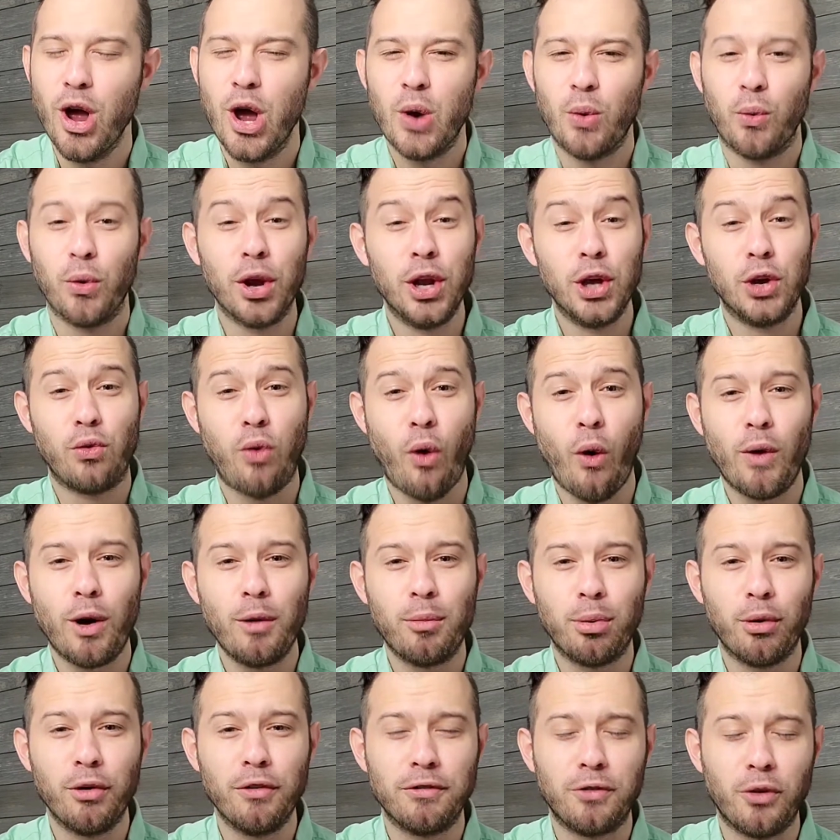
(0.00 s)
We're going to grow our
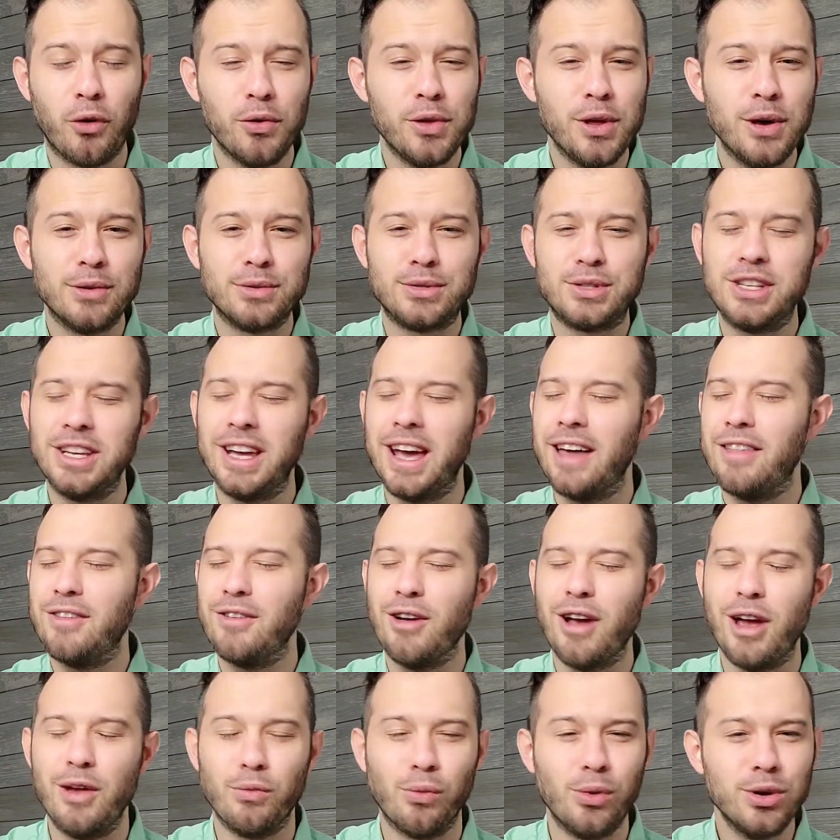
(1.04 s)
portfolios together
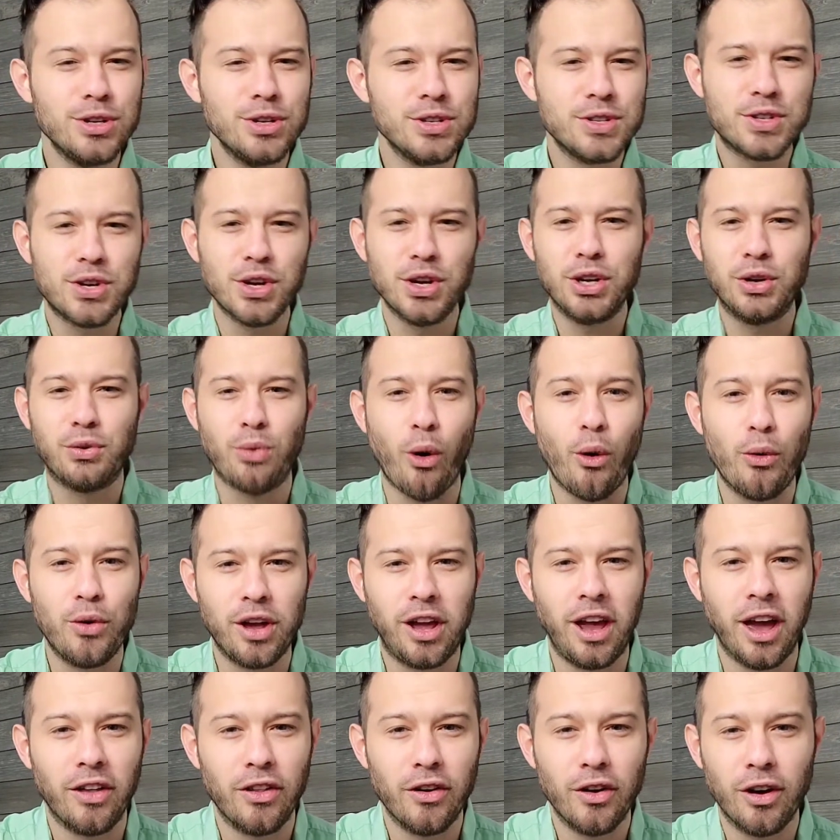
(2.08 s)
and we're just going to grow
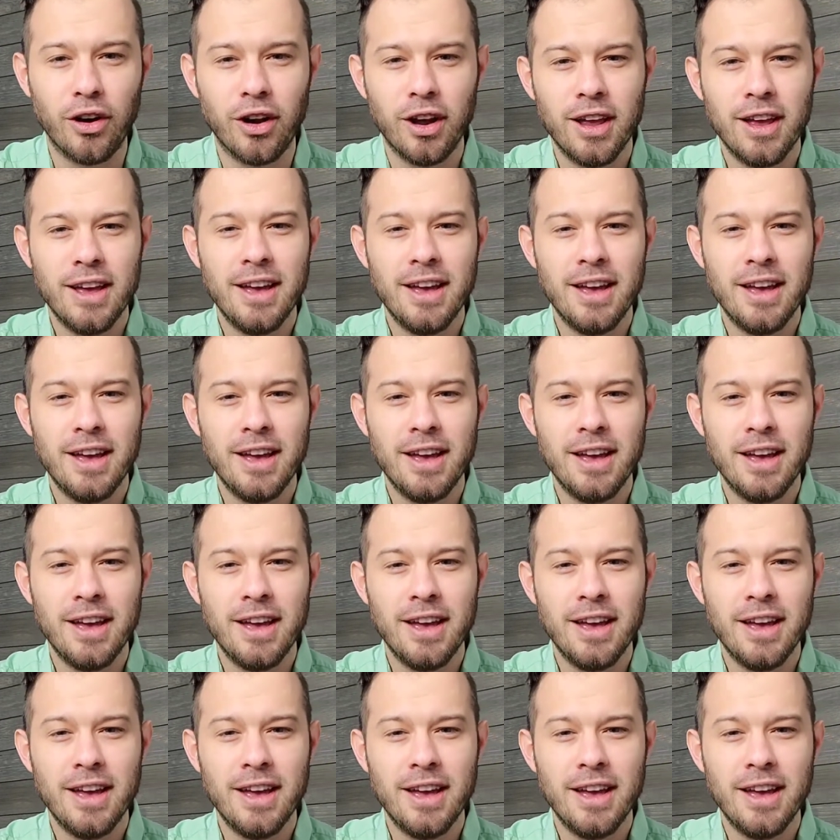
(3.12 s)
together.